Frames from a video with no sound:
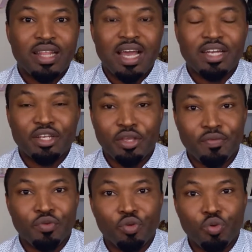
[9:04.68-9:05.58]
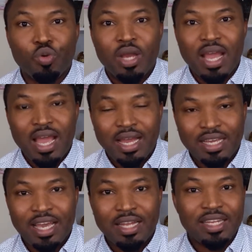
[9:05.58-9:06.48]
that if you
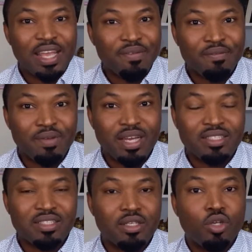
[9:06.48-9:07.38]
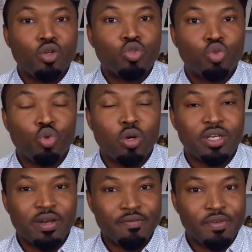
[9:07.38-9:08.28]
can invest
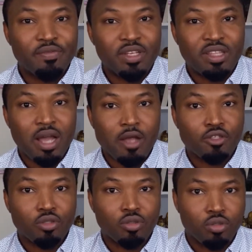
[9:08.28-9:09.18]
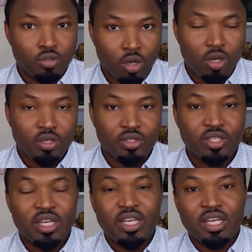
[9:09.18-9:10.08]

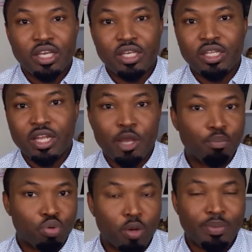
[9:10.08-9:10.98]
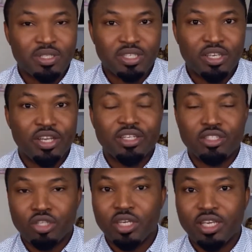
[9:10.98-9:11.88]
$250,000 in a property here
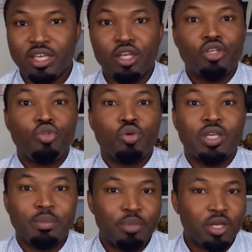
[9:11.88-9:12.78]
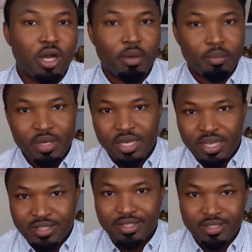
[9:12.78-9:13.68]
in Turkey, you can become
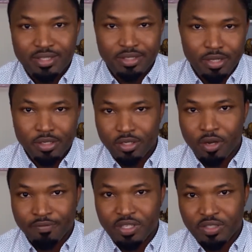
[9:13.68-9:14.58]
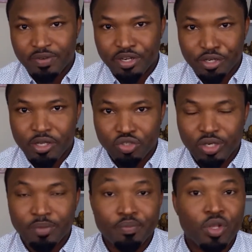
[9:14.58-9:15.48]
a citizen of this very
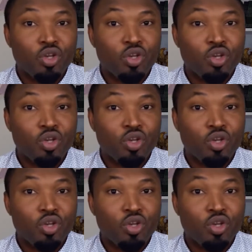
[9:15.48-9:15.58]
country.